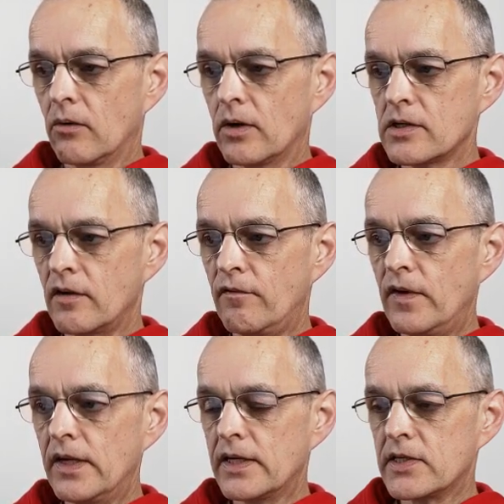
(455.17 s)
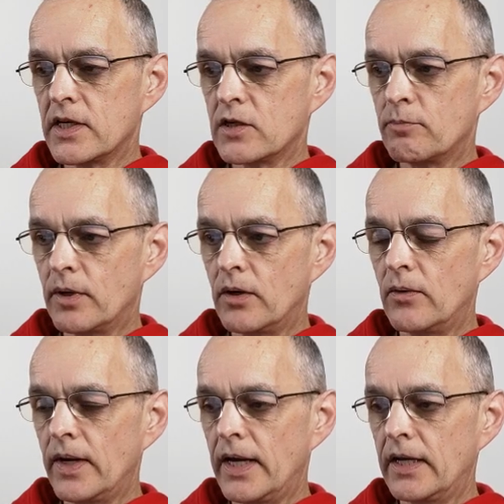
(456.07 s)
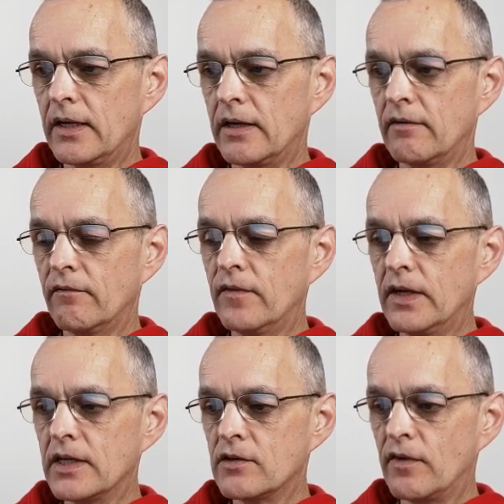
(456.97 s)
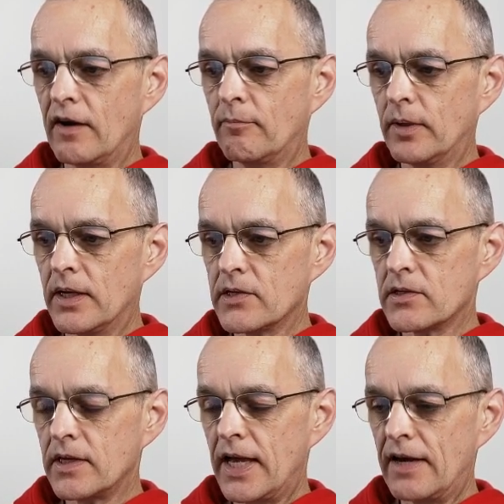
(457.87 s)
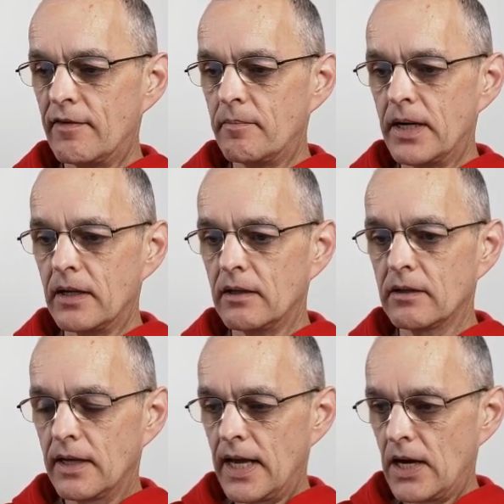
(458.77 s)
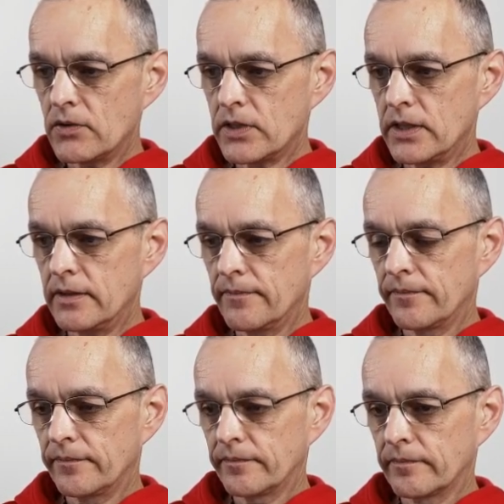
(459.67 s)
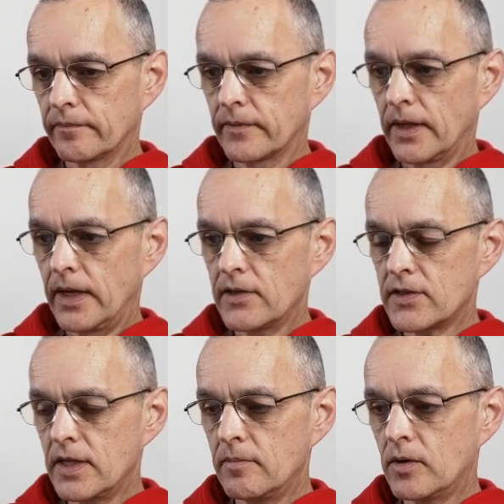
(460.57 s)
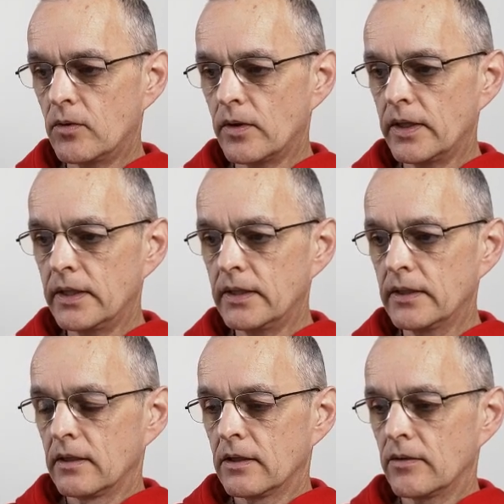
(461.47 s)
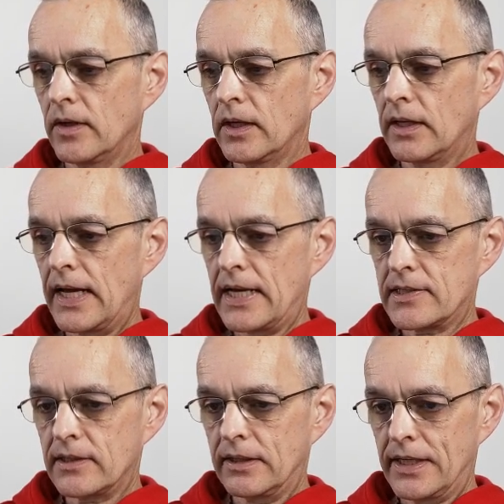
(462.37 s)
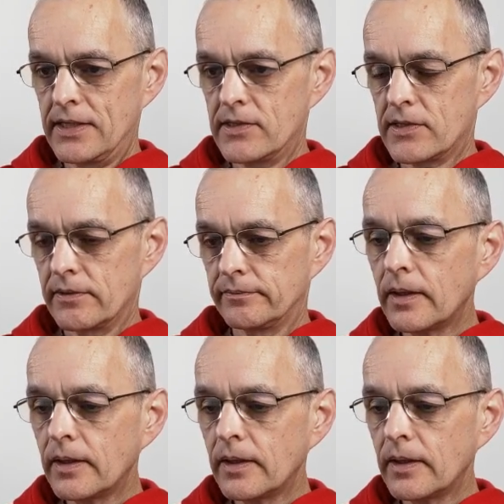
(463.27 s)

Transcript: whereas the Fenix 6 Pro and the Fenix 5 Plus have a metal housing and the same Corning Gorilla Glass lens.